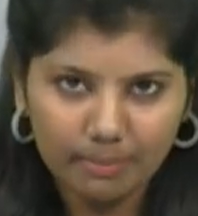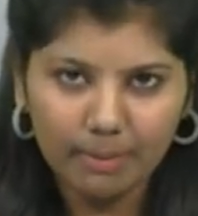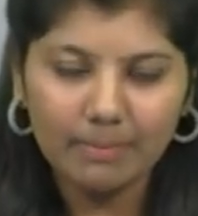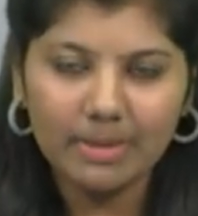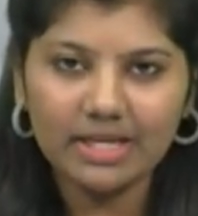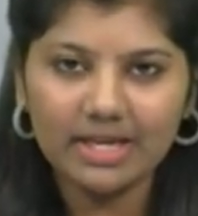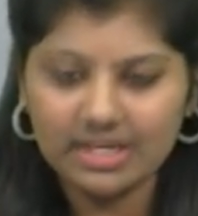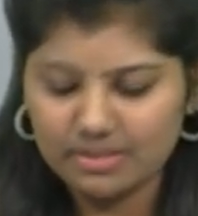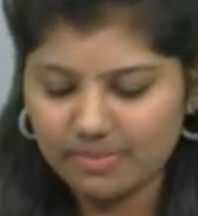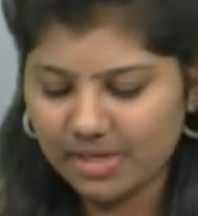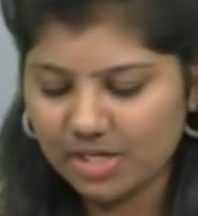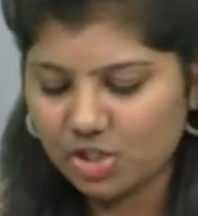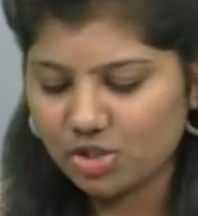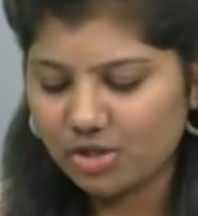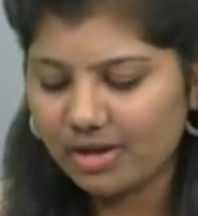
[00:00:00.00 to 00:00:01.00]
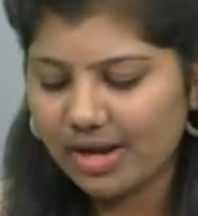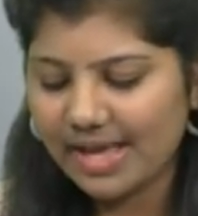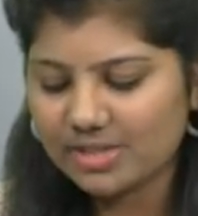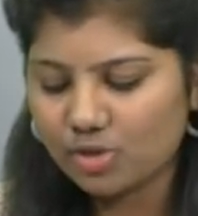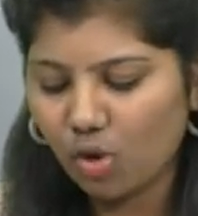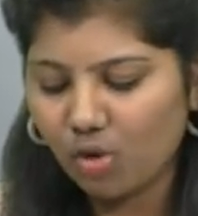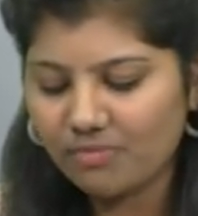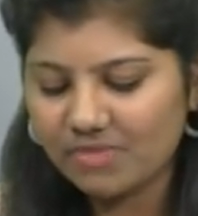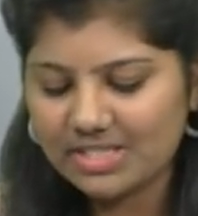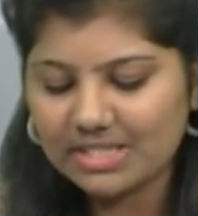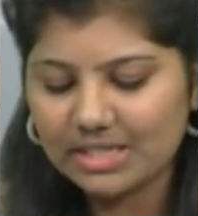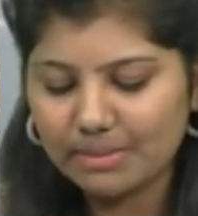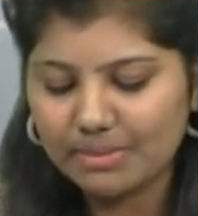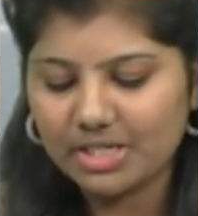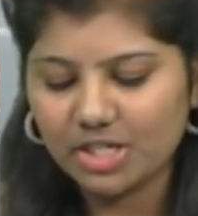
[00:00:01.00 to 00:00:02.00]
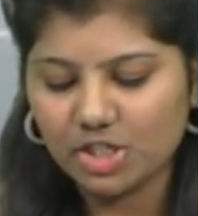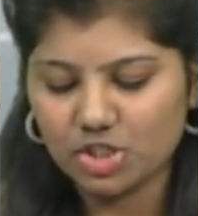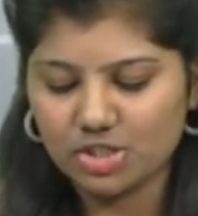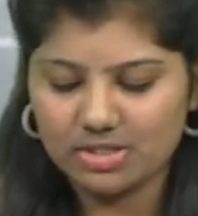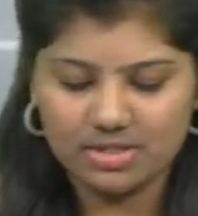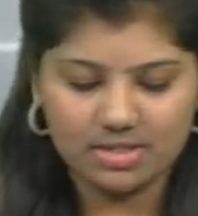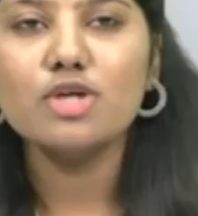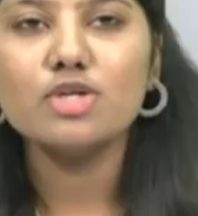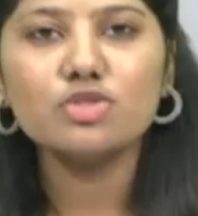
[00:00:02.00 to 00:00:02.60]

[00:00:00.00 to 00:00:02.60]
public expenditure has obvious limitations.